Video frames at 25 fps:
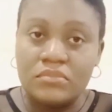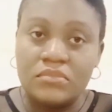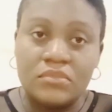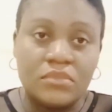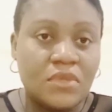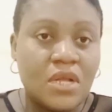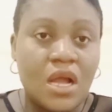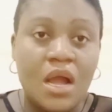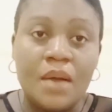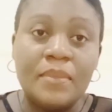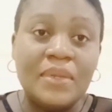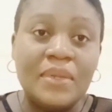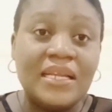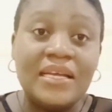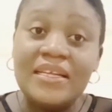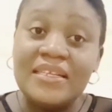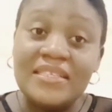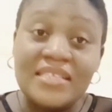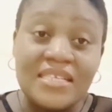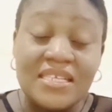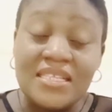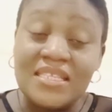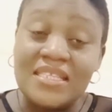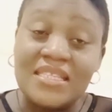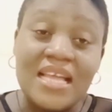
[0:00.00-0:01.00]
normally
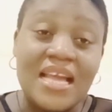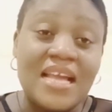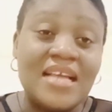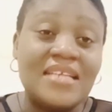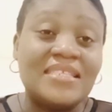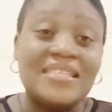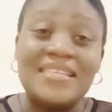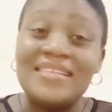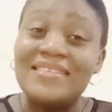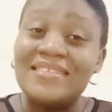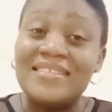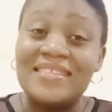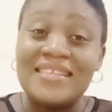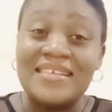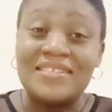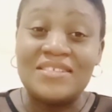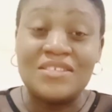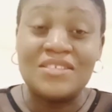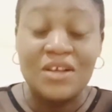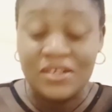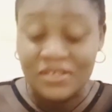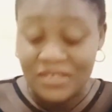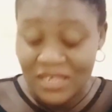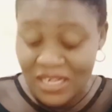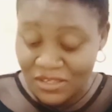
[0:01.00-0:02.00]
these days it's
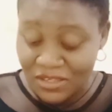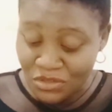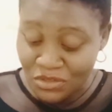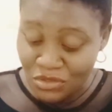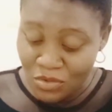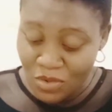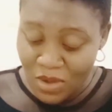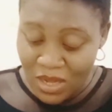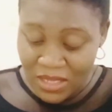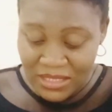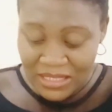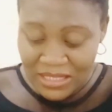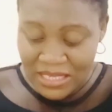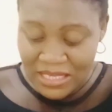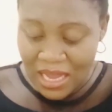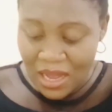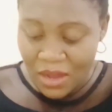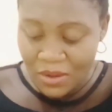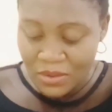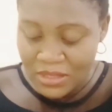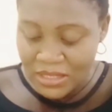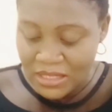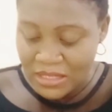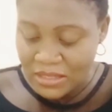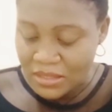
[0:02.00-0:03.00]
600 to
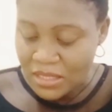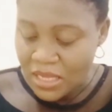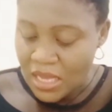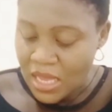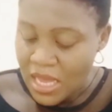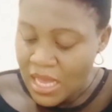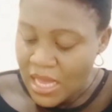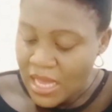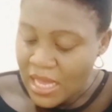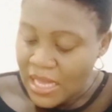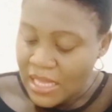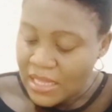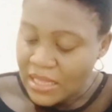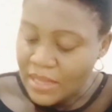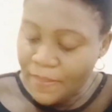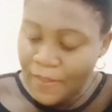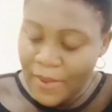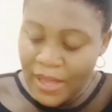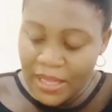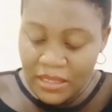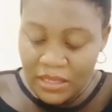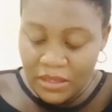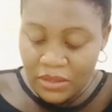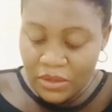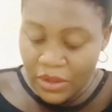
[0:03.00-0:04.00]
1,000,
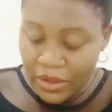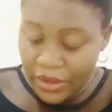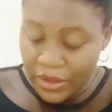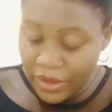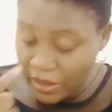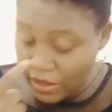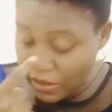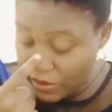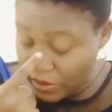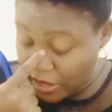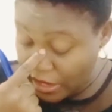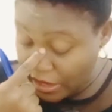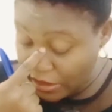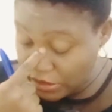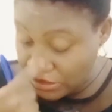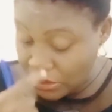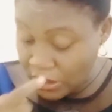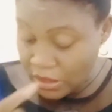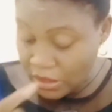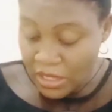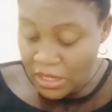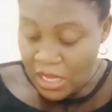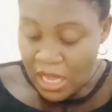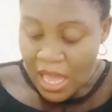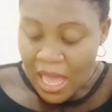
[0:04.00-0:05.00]
depending on your
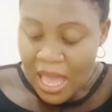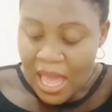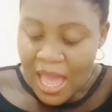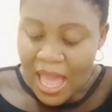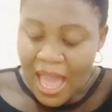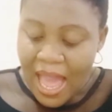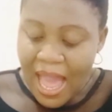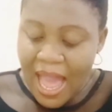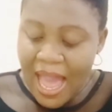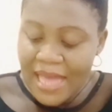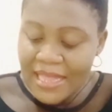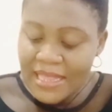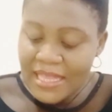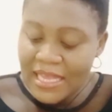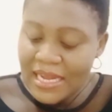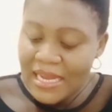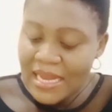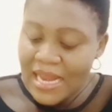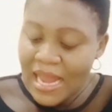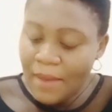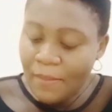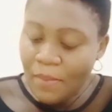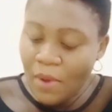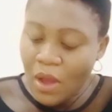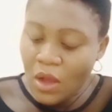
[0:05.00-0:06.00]
location. And the
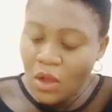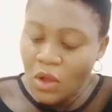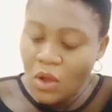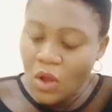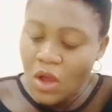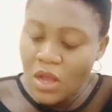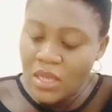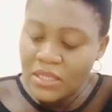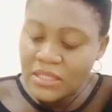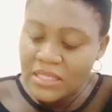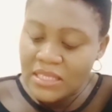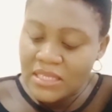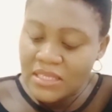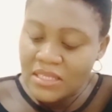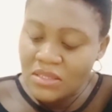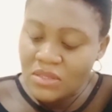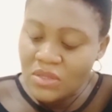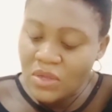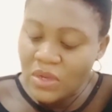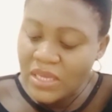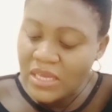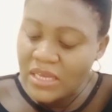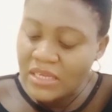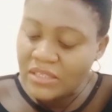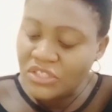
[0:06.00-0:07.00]
labor cost is
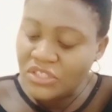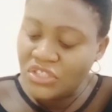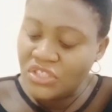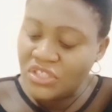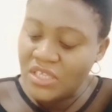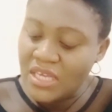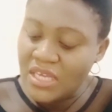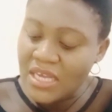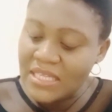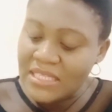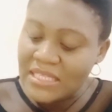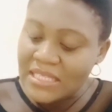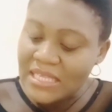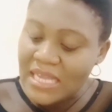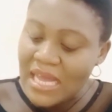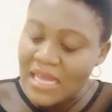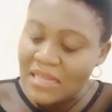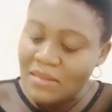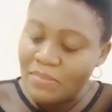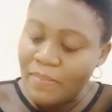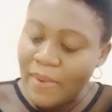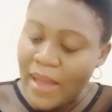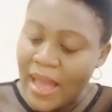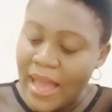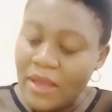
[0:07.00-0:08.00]

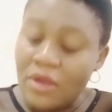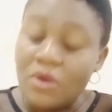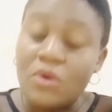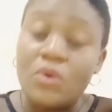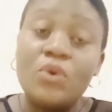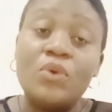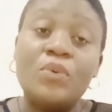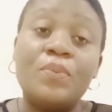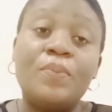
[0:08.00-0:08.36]
negotiated by